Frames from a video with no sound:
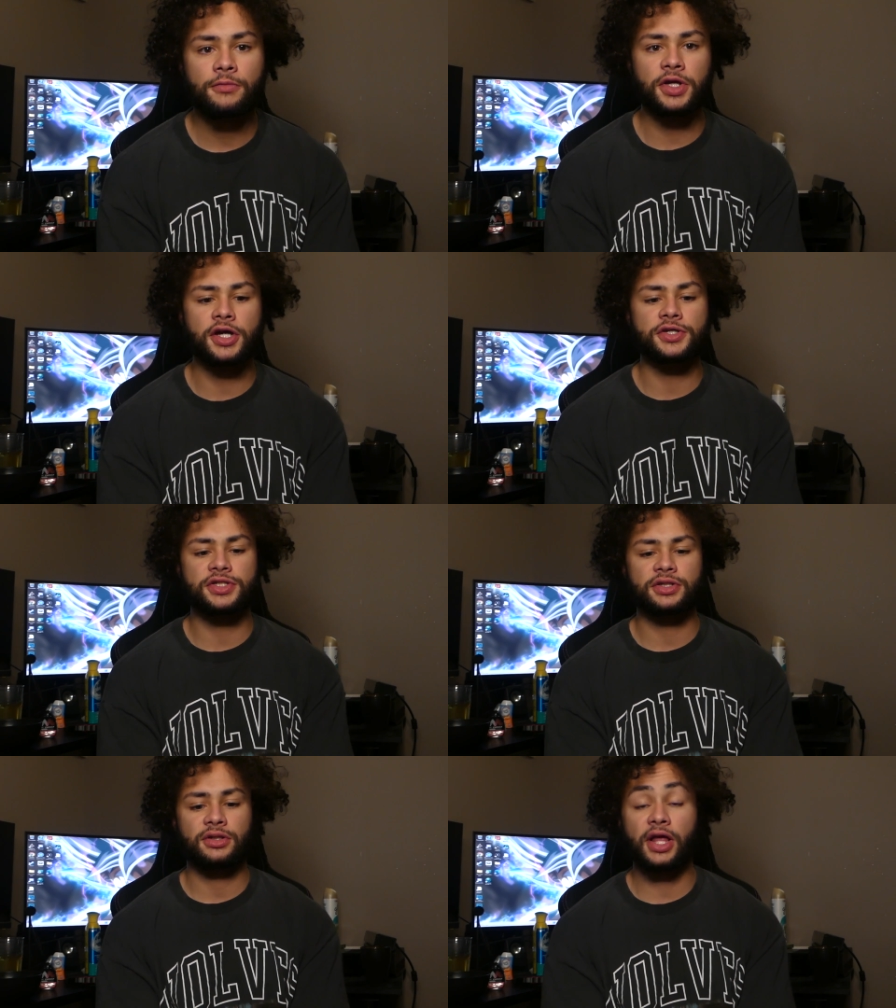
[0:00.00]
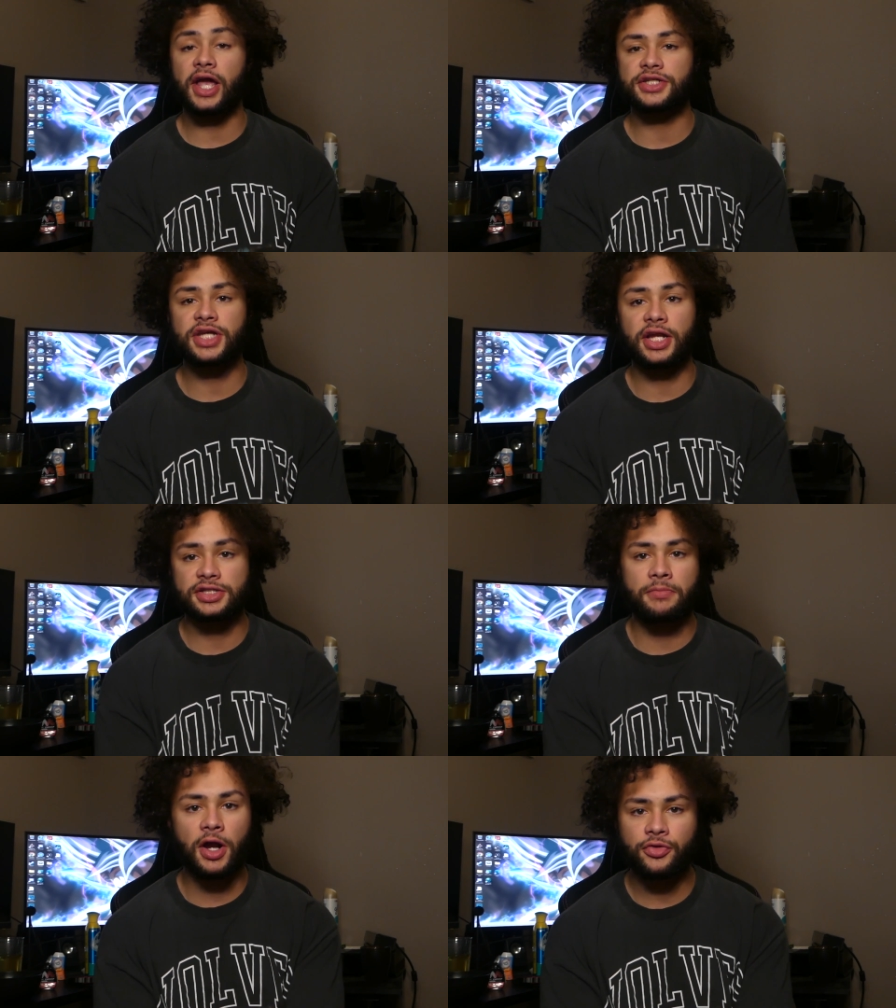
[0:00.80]
Because like I said,
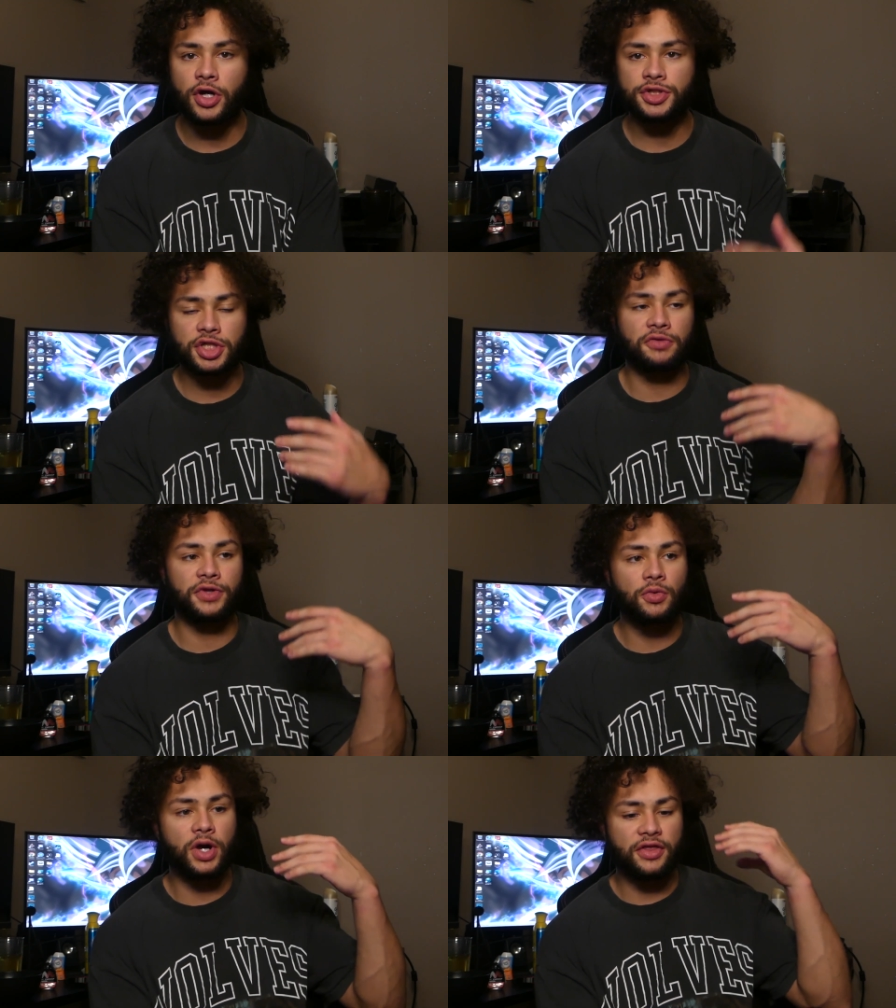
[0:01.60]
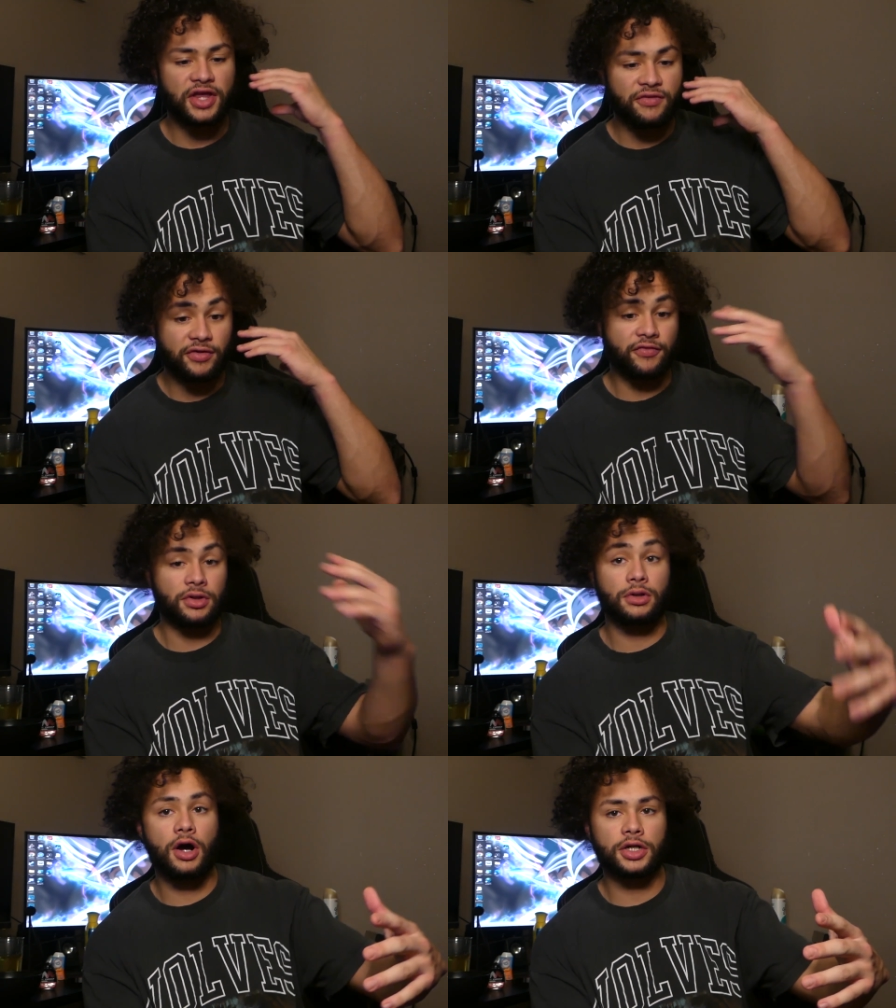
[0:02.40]
it's a marathon, so you really want to think of it for
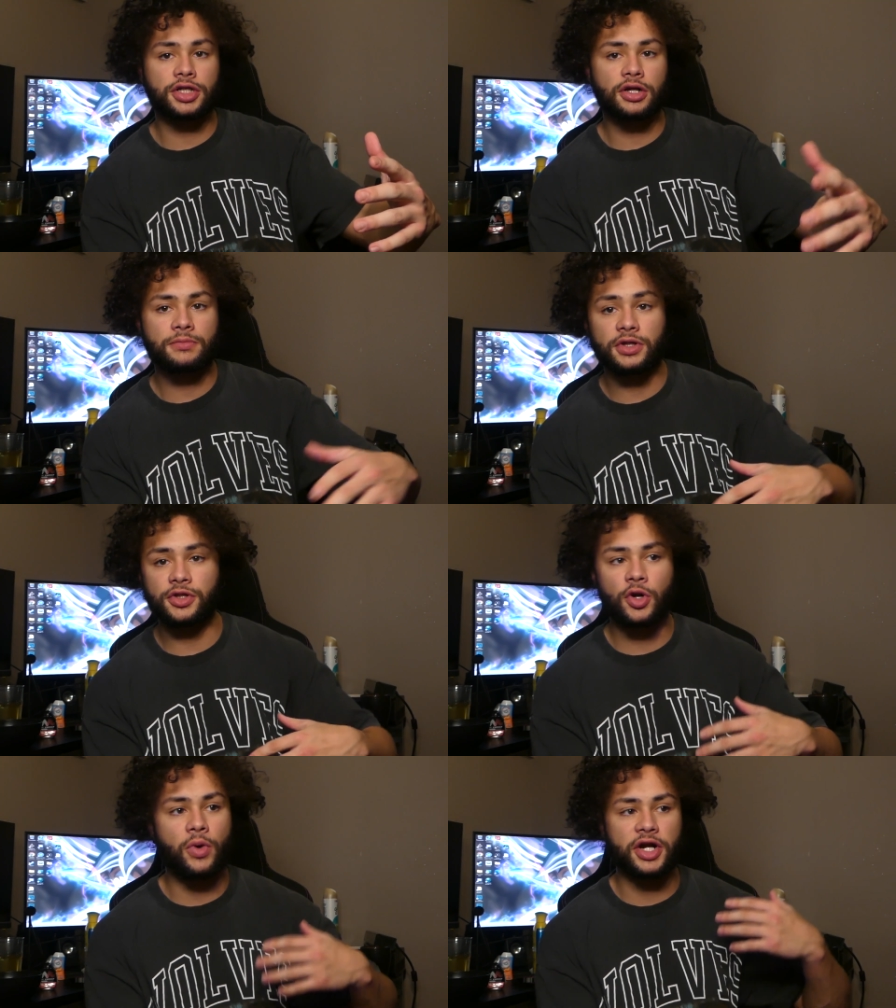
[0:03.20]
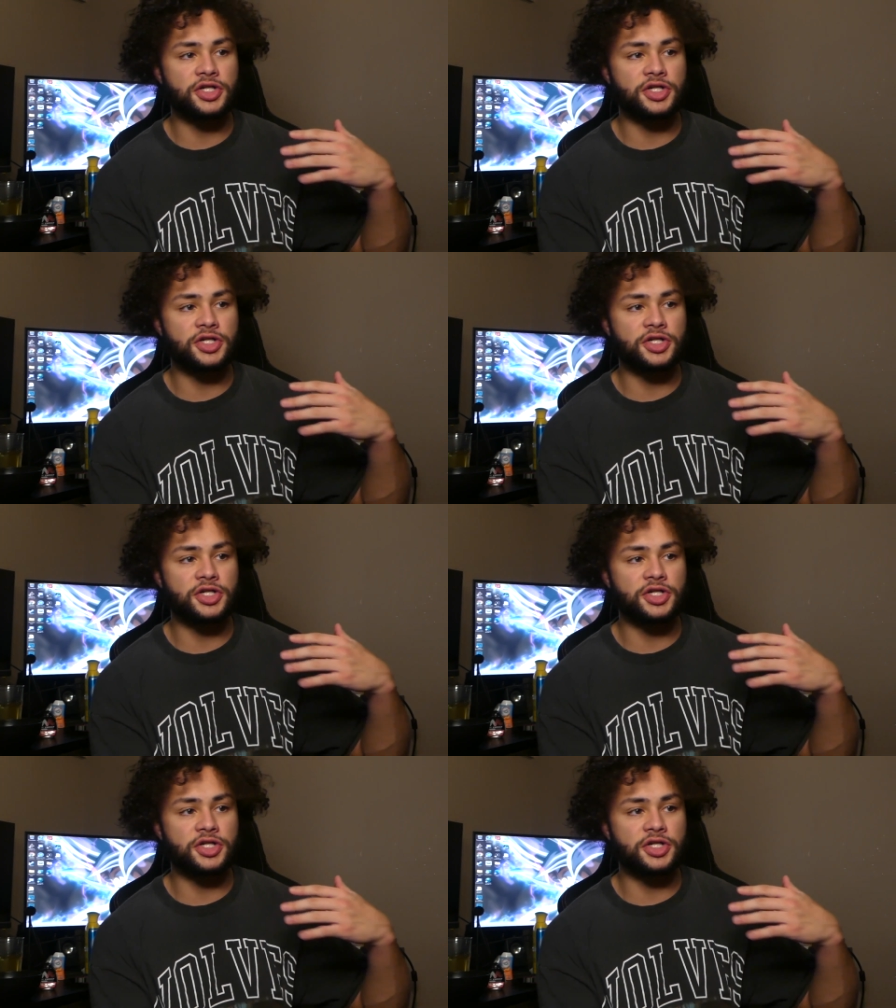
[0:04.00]
the long term. You don't want to